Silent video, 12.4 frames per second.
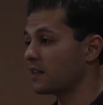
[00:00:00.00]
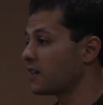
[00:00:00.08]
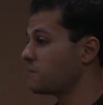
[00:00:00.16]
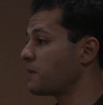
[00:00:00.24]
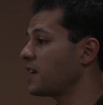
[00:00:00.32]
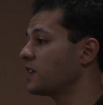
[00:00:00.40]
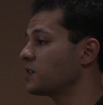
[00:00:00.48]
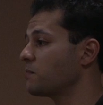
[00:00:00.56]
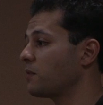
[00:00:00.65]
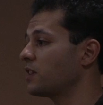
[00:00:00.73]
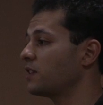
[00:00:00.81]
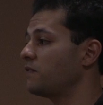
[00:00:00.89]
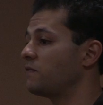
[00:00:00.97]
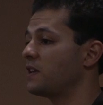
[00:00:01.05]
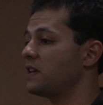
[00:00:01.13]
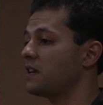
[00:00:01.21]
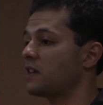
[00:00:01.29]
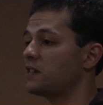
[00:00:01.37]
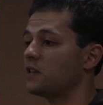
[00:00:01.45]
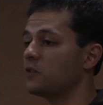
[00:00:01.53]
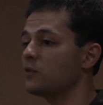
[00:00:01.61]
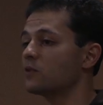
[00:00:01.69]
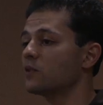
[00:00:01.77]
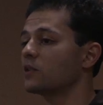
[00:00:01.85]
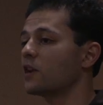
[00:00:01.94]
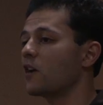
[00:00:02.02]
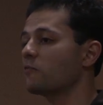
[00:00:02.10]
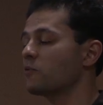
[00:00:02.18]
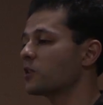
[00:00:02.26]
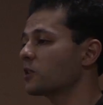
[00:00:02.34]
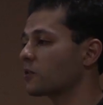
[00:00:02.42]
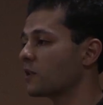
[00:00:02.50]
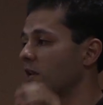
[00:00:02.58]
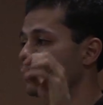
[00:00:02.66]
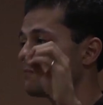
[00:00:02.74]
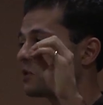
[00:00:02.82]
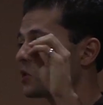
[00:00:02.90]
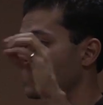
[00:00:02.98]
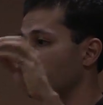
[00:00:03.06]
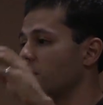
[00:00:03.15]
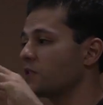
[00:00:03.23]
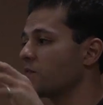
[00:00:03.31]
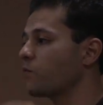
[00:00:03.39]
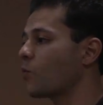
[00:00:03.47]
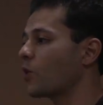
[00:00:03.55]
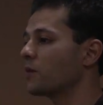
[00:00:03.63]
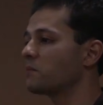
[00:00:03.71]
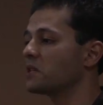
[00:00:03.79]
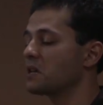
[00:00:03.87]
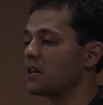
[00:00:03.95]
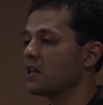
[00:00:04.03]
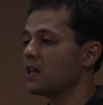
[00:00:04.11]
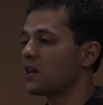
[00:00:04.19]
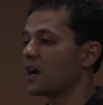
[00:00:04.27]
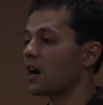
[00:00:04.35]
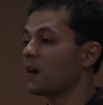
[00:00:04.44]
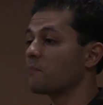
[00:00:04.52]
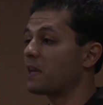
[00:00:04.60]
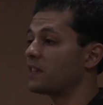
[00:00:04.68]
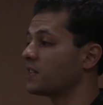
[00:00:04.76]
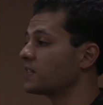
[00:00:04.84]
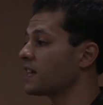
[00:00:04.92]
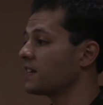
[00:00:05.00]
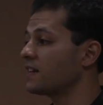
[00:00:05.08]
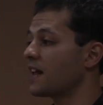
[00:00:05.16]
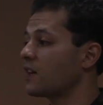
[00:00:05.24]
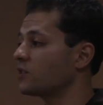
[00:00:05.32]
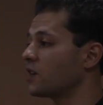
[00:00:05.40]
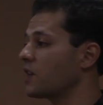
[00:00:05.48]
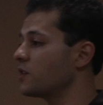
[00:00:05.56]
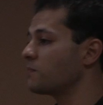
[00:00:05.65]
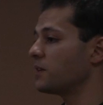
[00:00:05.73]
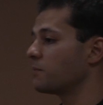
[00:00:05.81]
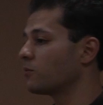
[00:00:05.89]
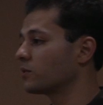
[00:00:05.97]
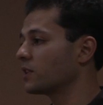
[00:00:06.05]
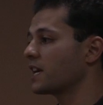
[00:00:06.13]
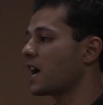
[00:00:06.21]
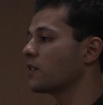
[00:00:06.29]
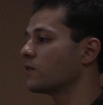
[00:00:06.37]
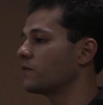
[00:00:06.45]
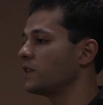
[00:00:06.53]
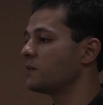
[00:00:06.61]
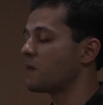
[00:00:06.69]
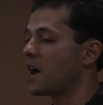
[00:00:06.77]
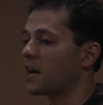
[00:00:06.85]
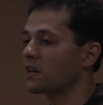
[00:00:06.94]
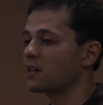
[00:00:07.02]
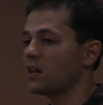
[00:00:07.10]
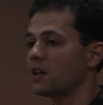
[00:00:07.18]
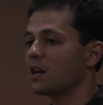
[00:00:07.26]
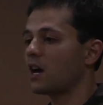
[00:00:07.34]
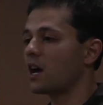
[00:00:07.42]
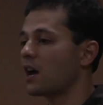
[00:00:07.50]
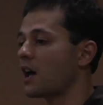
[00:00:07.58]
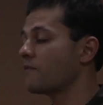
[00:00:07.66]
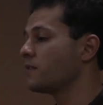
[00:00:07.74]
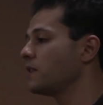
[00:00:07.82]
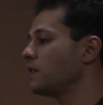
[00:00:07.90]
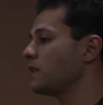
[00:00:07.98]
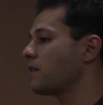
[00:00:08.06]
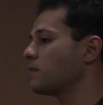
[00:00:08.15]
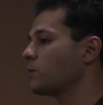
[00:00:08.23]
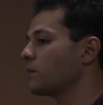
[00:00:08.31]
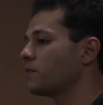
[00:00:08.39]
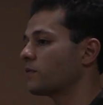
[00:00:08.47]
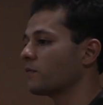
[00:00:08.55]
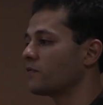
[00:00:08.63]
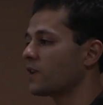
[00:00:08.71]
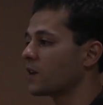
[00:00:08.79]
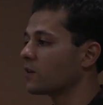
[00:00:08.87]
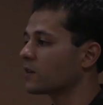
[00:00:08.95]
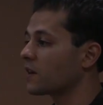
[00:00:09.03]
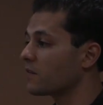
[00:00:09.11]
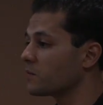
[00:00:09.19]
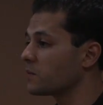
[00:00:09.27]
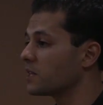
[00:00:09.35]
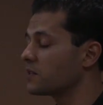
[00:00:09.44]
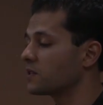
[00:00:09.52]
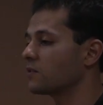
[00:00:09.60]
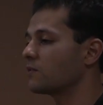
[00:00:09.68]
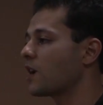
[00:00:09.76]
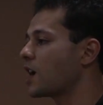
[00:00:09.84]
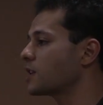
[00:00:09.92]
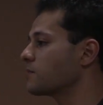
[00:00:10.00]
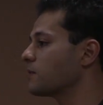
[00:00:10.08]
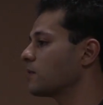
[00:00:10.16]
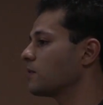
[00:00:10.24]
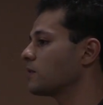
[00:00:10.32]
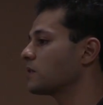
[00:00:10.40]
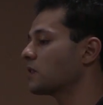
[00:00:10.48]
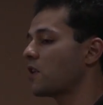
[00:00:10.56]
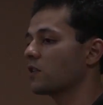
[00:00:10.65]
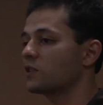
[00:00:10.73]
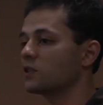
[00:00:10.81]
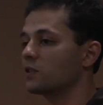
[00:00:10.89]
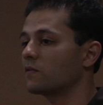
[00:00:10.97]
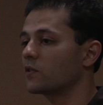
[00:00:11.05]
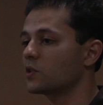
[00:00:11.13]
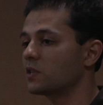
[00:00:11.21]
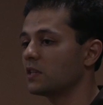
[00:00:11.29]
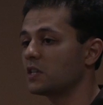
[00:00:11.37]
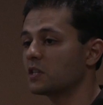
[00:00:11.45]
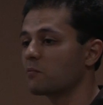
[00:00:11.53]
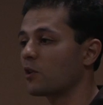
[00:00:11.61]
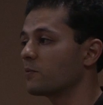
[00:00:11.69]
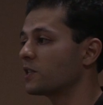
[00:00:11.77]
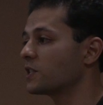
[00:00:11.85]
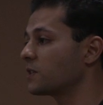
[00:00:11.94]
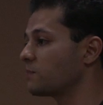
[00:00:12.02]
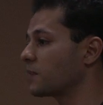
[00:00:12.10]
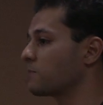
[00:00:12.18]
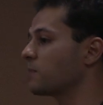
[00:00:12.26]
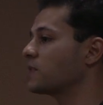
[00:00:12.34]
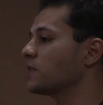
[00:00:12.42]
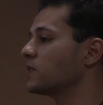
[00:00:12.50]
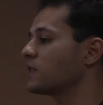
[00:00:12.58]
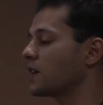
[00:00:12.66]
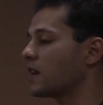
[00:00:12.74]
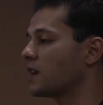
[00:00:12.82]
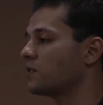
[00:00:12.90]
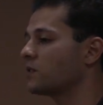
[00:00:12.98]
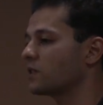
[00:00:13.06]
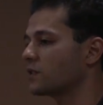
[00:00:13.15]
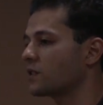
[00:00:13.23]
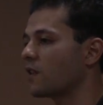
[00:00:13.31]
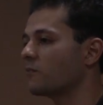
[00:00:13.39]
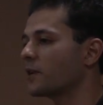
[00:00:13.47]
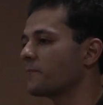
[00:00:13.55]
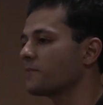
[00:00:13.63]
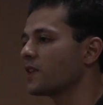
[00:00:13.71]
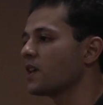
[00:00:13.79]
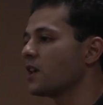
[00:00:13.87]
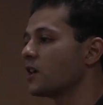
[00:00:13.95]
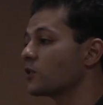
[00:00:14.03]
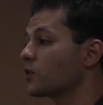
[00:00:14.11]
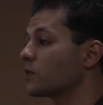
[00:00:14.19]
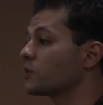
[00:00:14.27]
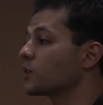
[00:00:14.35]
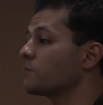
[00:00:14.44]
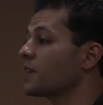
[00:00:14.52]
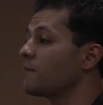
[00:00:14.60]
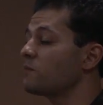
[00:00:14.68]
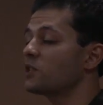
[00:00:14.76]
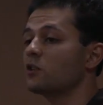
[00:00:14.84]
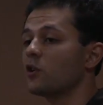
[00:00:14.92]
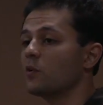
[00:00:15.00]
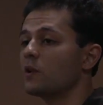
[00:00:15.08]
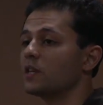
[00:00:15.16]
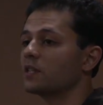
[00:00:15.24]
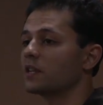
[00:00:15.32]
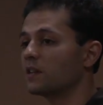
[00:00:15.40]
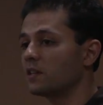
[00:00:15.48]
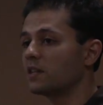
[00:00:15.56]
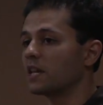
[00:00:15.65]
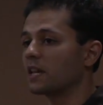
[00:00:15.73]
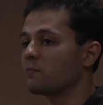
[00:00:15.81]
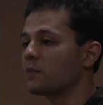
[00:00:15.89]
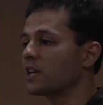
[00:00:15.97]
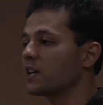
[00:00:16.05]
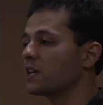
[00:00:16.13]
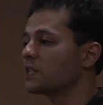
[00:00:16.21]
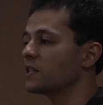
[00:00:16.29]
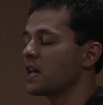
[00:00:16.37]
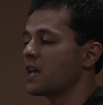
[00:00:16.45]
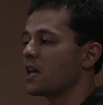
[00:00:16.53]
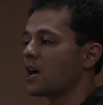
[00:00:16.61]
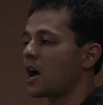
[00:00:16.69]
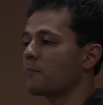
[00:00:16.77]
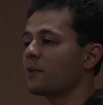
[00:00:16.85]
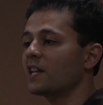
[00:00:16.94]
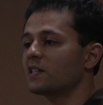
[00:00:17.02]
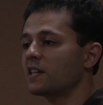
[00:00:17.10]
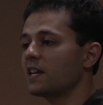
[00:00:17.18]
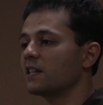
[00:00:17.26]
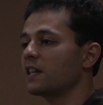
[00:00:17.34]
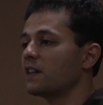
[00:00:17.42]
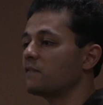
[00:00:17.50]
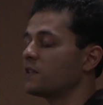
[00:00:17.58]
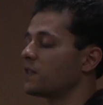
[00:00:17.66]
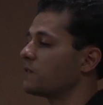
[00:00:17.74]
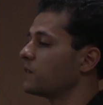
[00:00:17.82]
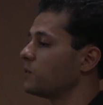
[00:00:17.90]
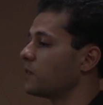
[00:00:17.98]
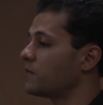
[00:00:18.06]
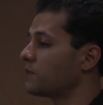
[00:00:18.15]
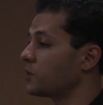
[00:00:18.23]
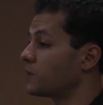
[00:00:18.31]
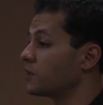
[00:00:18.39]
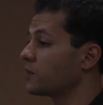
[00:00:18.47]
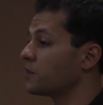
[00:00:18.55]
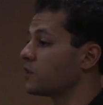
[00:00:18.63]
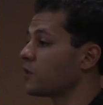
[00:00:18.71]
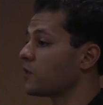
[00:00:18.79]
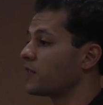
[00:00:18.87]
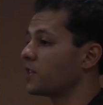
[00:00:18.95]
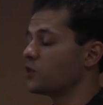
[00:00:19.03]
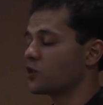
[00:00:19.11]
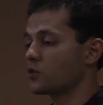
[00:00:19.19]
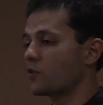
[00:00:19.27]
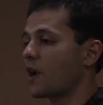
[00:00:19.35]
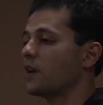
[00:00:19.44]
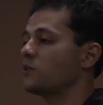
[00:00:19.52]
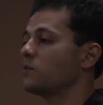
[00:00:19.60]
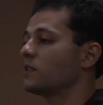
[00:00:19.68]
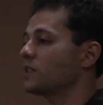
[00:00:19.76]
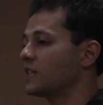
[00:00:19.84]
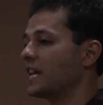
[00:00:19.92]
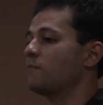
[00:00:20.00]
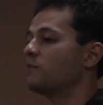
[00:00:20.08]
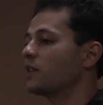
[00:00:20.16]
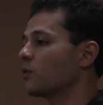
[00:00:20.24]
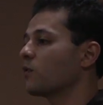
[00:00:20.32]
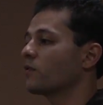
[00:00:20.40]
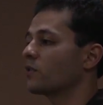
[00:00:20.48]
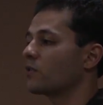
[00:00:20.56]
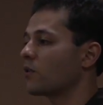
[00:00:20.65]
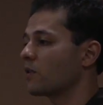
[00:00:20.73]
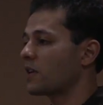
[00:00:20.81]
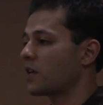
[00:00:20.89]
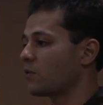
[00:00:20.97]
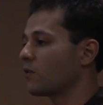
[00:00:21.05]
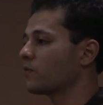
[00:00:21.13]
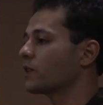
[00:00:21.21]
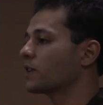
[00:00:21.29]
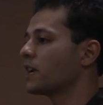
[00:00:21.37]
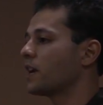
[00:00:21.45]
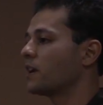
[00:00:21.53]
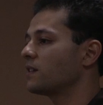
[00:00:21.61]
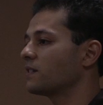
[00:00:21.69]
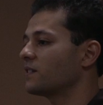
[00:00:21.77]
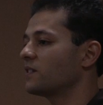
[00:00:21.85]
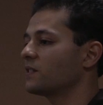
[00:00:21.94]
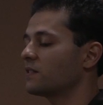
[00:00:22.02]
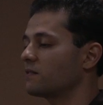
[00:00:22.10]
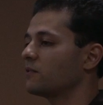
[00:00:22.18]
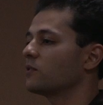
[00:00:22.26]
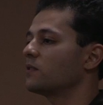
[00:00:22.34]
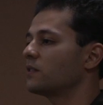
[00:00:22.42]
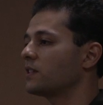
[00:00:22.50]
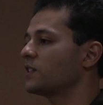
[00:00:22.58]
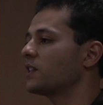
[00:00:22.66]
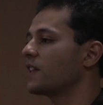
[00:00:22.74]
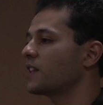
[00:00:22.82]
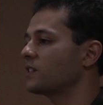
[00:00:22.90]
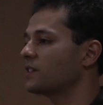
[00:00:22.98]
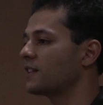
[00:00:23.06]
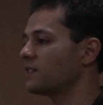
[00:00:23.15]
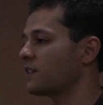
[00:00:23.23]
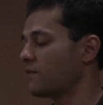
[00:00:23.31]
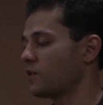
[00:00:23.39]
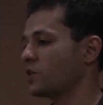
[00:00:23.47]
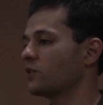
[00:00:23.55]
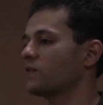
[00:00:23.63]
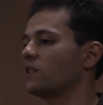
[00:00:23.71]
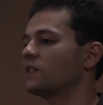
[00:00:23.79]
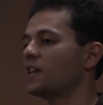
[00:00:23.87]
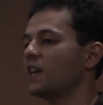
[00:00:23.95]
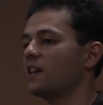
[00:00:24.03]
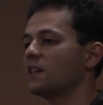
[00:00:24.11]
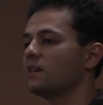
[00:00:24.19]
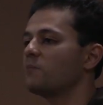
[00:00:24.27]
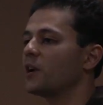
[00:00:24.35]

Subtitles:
They pay us a monthly fee, and they use our software to create surveys and forms, and they send it out to other people to gather feedback. Everyone from federal government to hospitals, colleges, universities, small business, big business use the software. So sometimes no is a good thing, because I'm not saying that if you hear no, that you should try doing the same thing over and over again, because they say that's the definition of insanity.